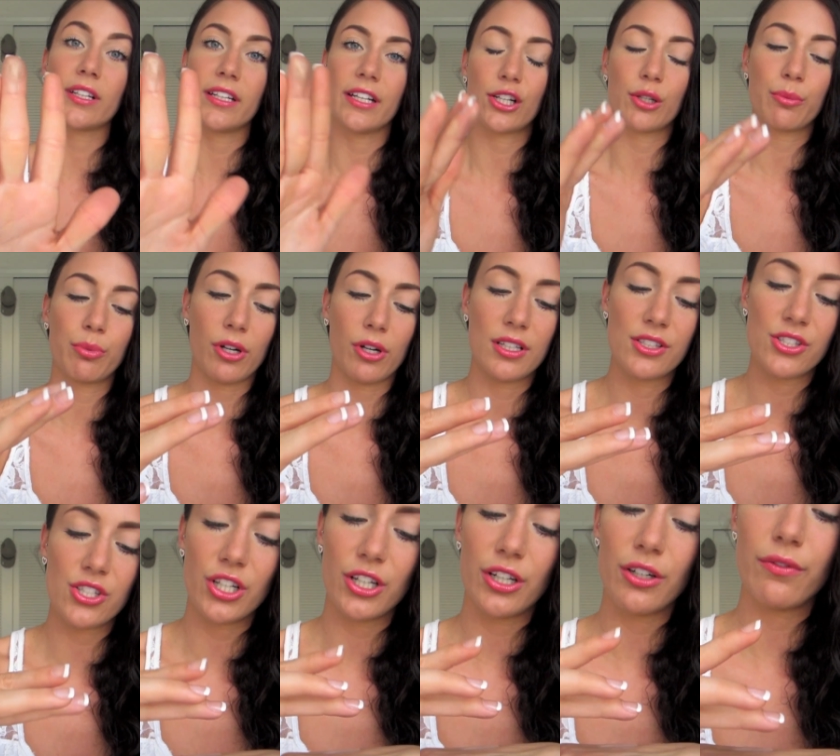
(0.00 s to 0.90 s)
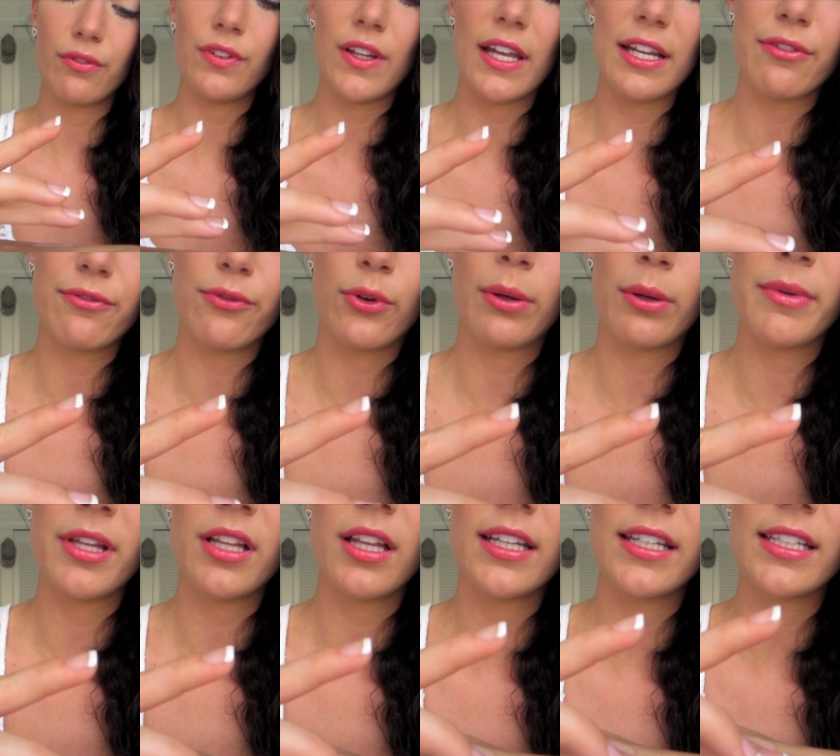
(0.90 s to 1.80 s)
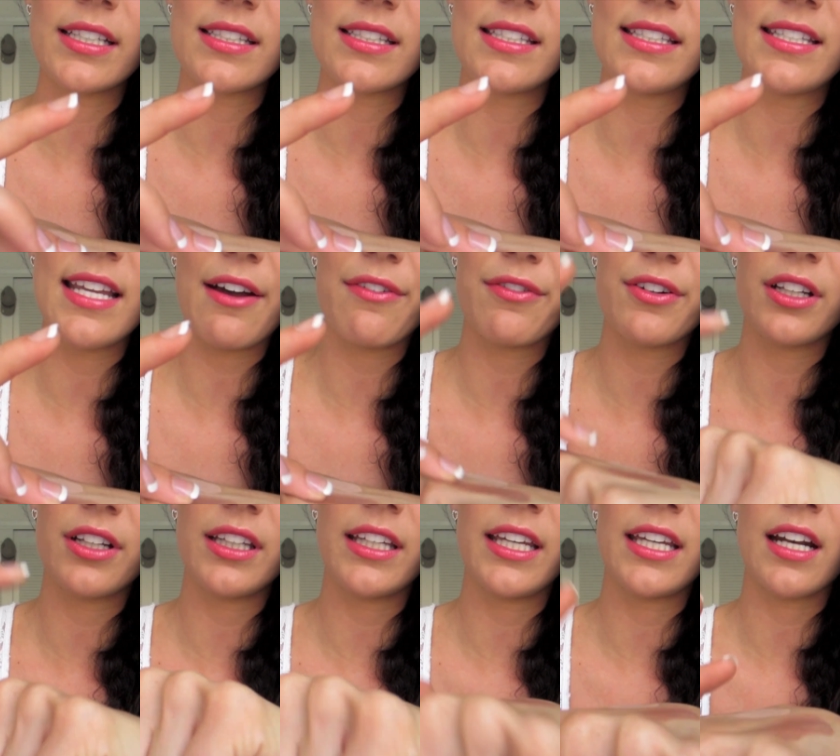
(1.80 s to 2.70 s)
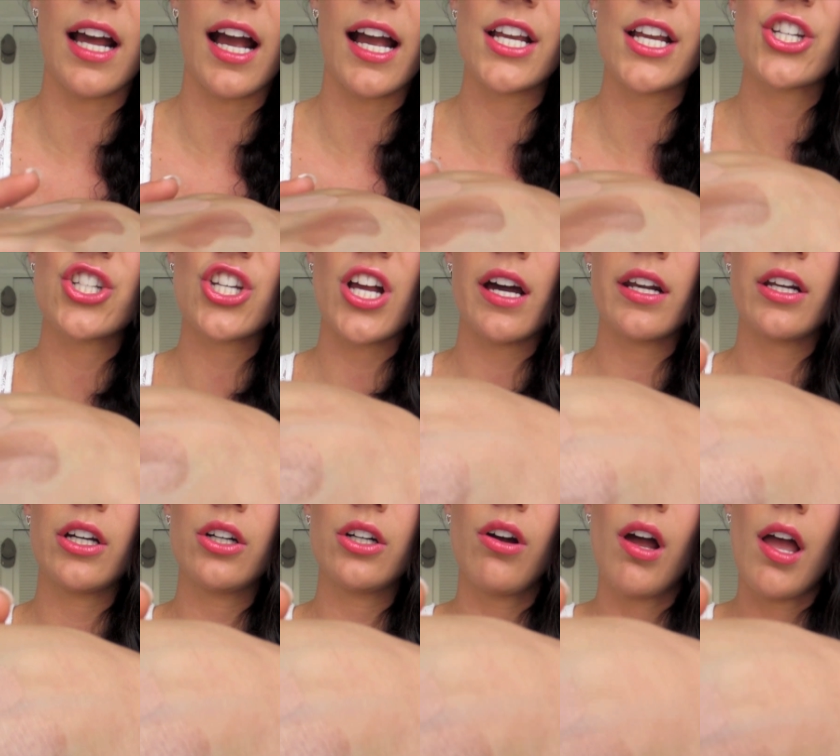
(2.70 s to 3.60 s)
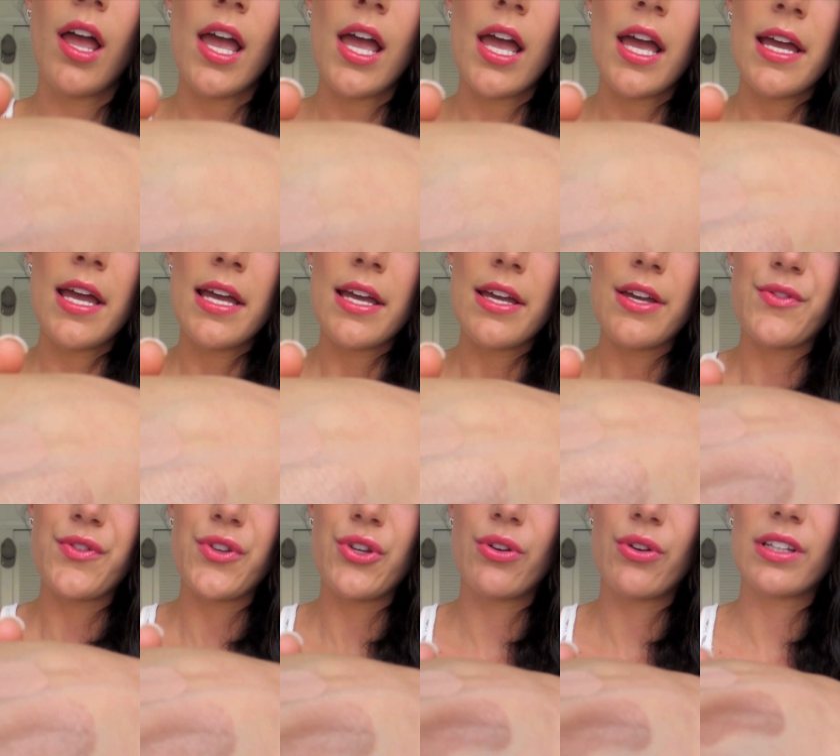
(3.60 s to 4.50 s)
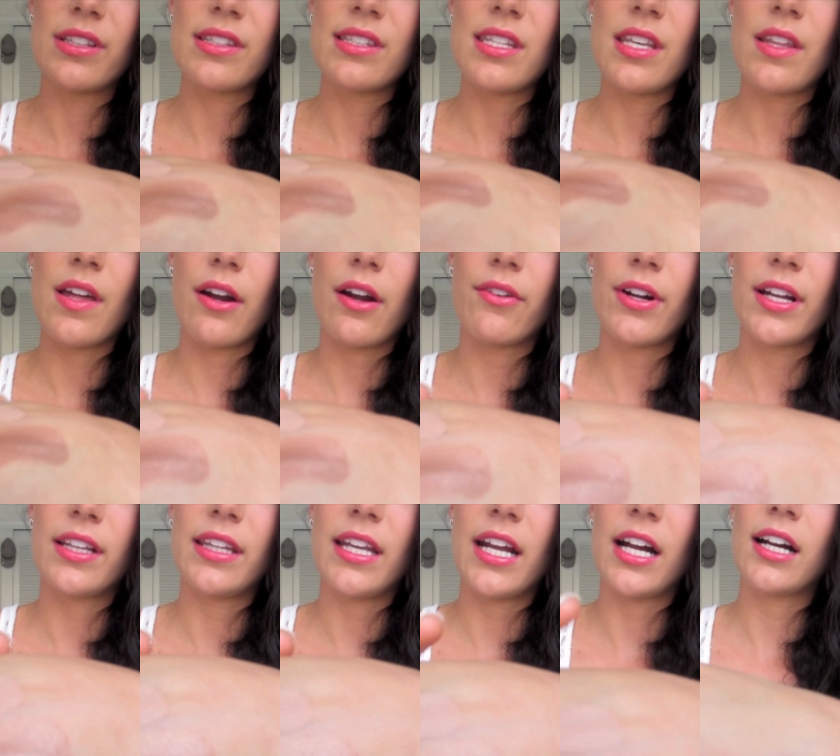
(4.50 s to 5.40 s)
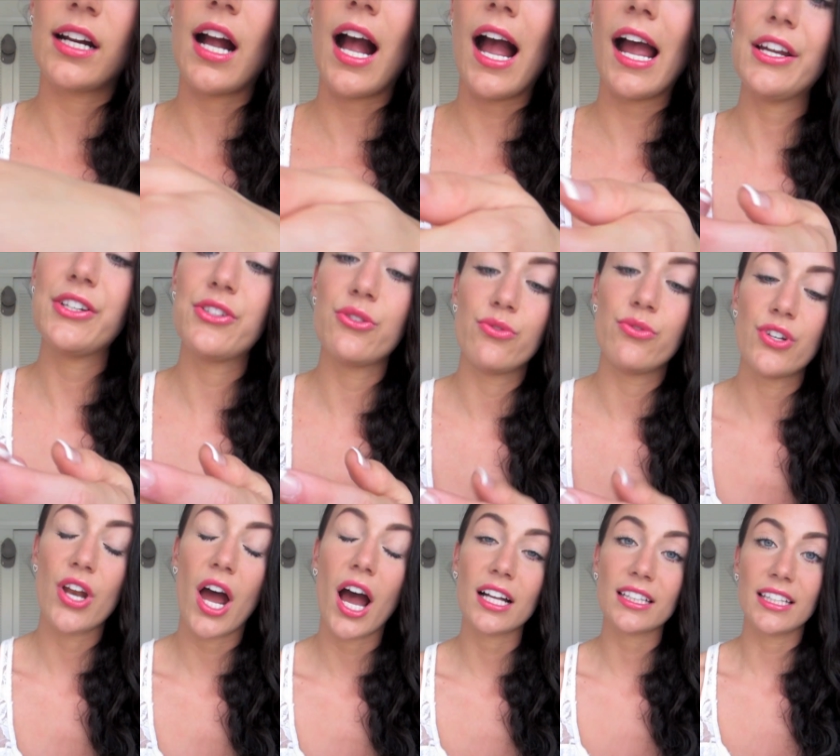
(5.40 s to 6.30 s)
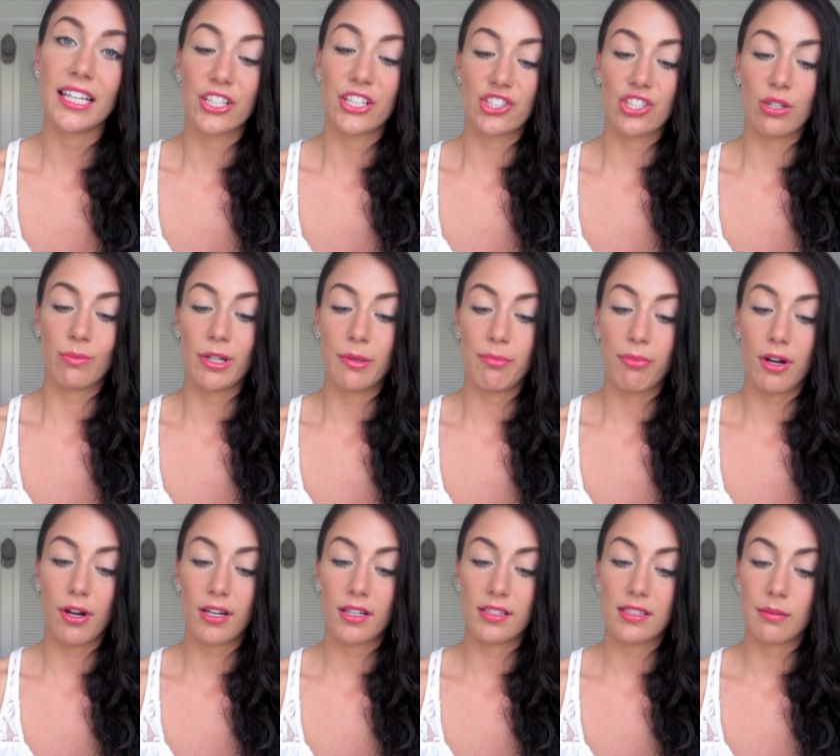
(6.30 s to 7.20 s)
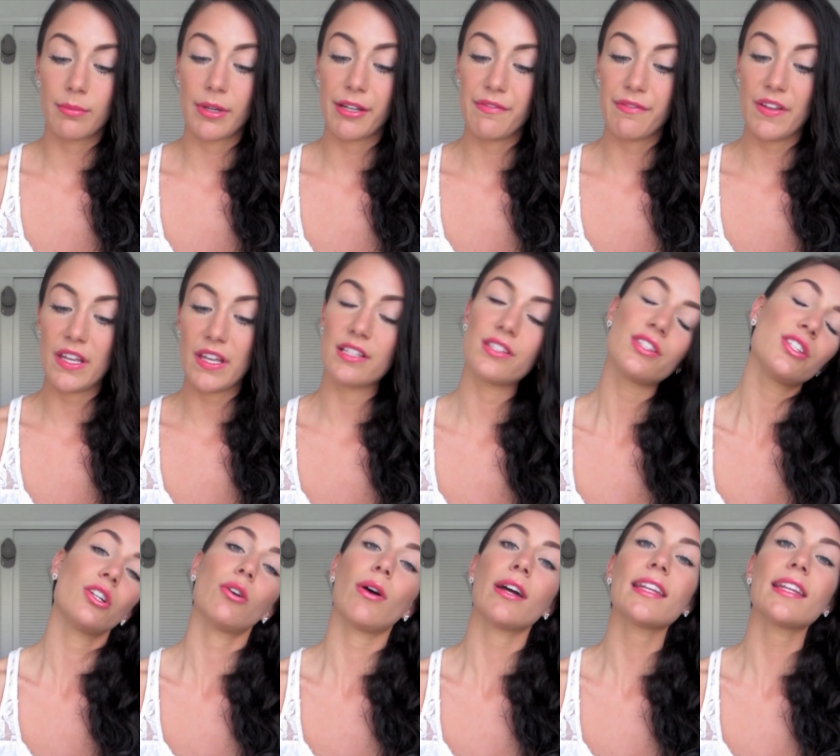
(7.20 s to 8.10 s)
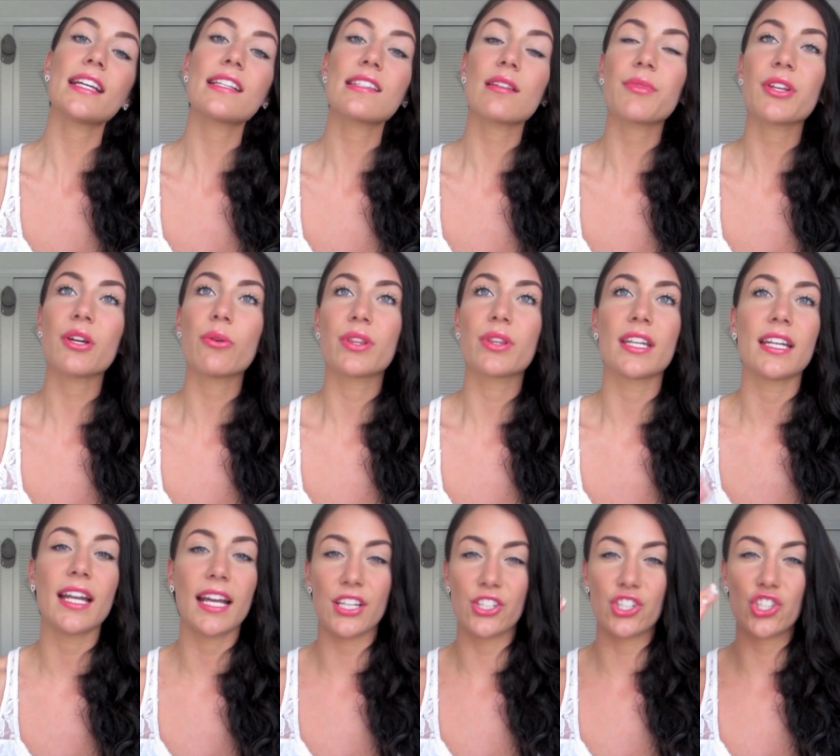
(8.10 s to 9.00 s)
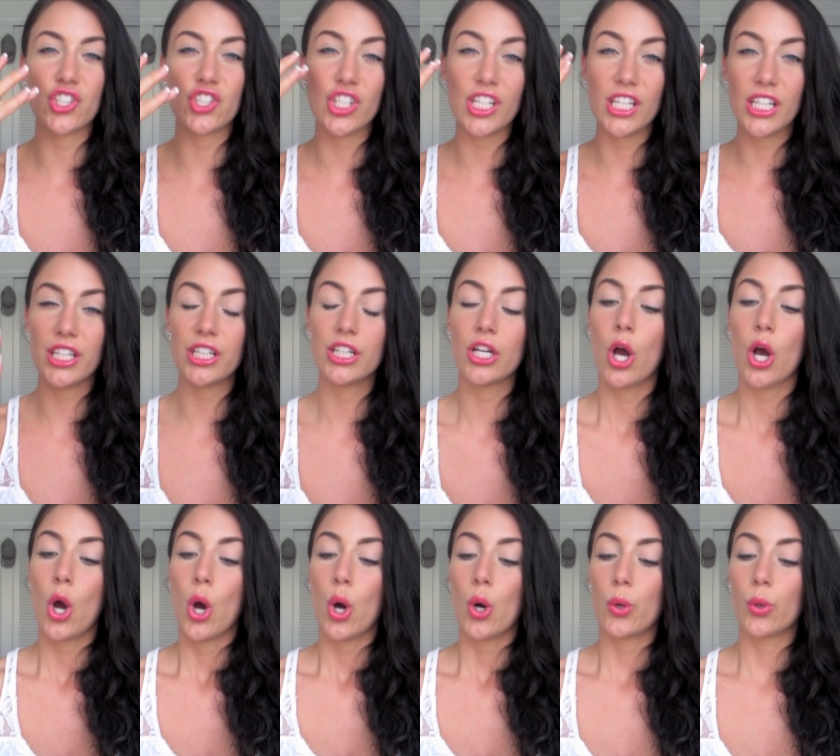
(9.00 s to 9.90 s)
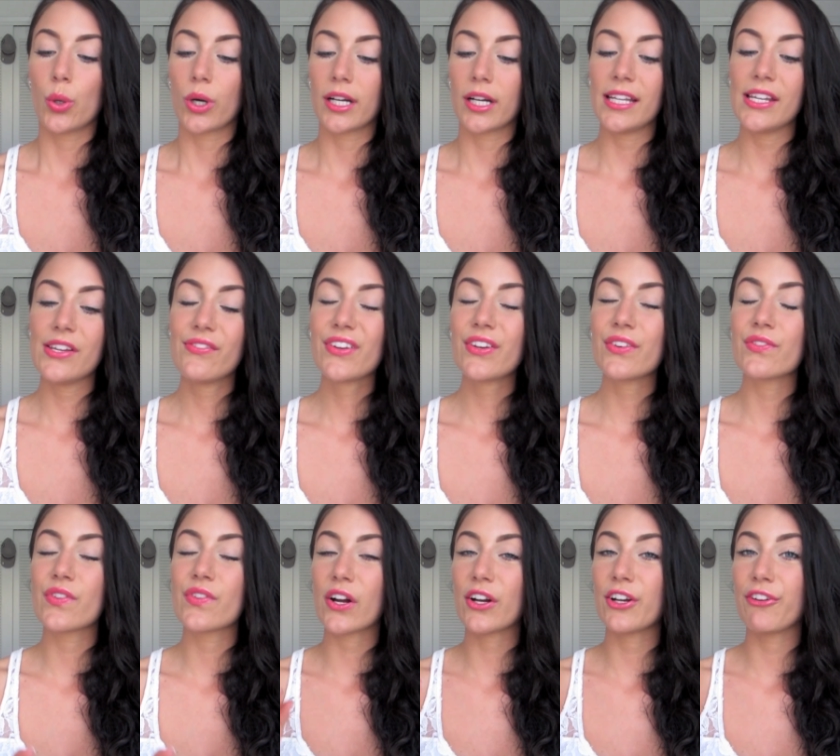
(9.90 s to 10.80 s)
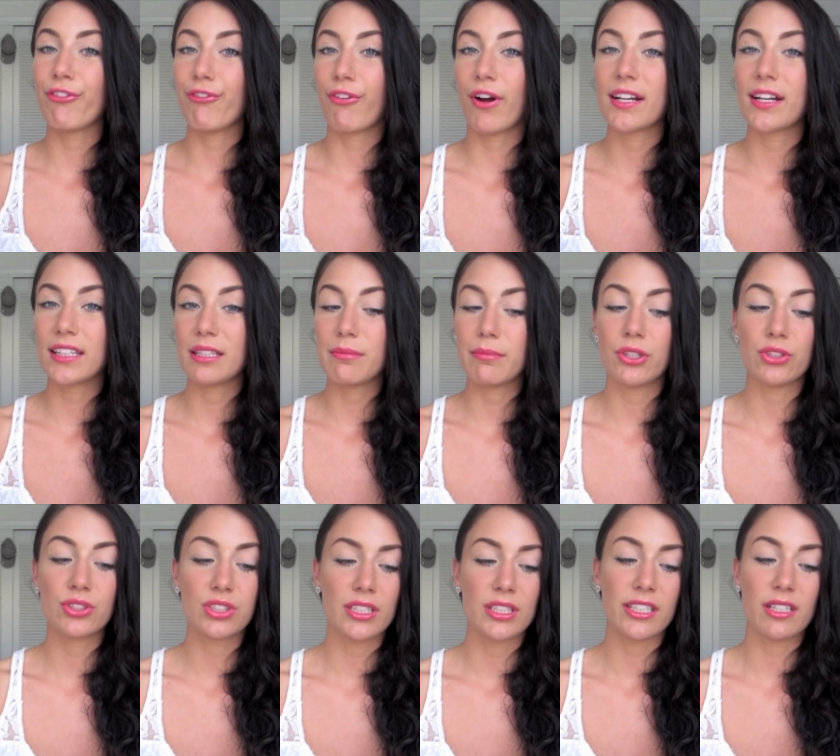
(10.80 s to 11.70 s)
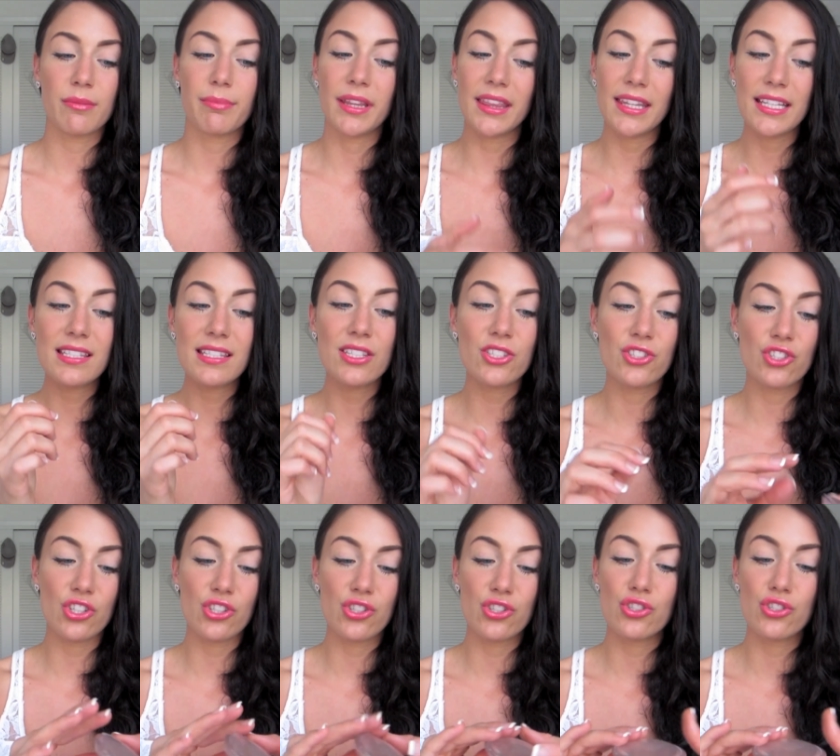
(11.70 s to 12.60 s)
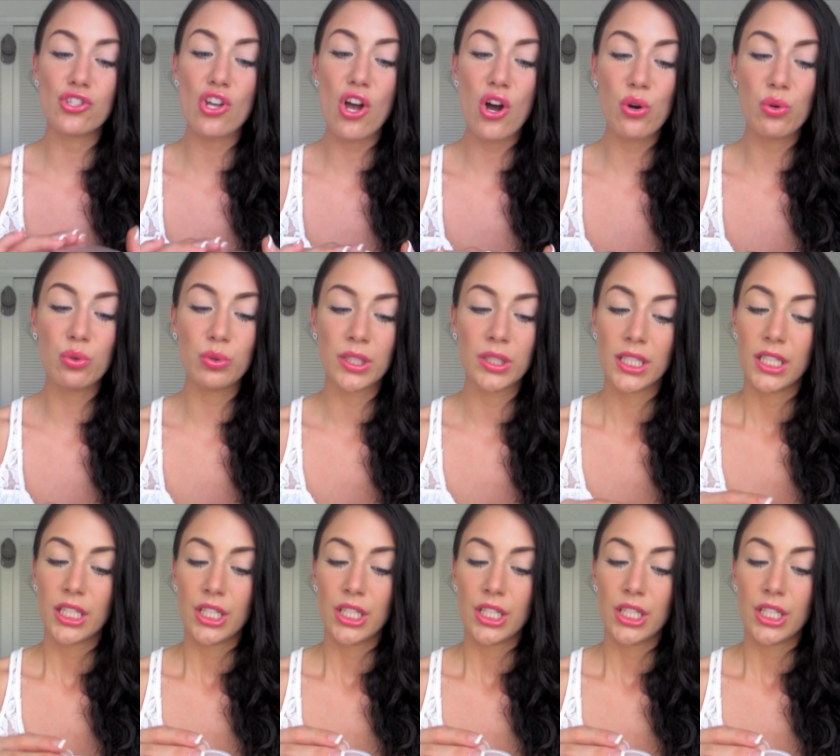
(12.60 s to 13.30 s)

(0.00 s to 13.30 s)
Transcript: near a bronzer-like formula. It is definitely an eyeshadow, if you can see that right there. I do not like shimmery products on my face. You know, I like something with a nice sheen or even very finely milled glitter, but this is just so